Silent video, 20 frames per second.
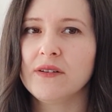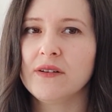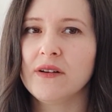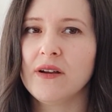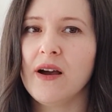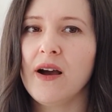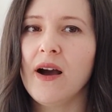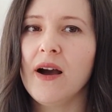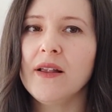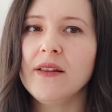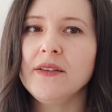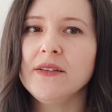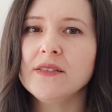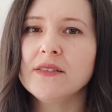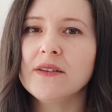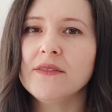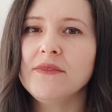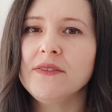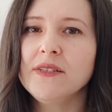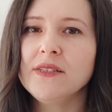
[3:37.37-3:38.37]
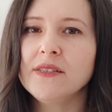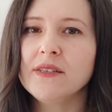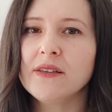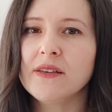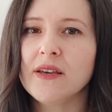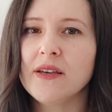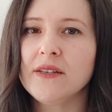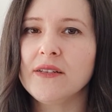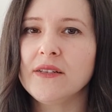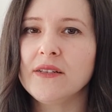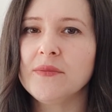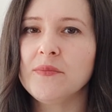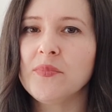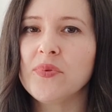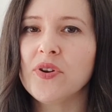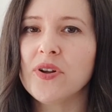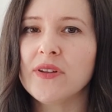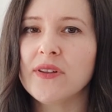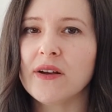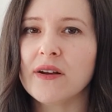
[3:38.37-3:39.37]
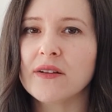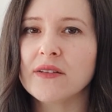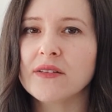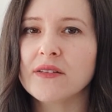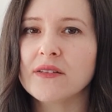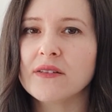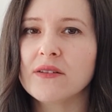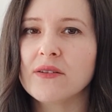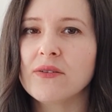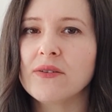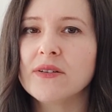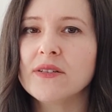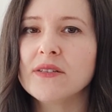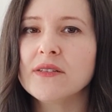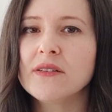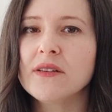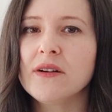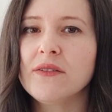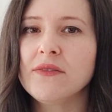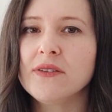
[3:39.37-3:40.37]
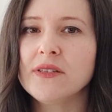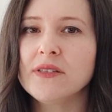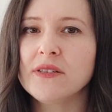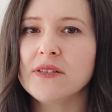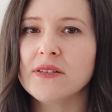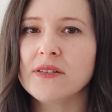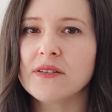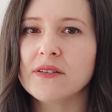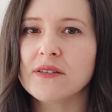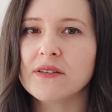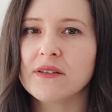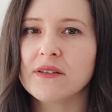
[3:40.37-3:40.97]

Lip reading: highly sophisticated products or services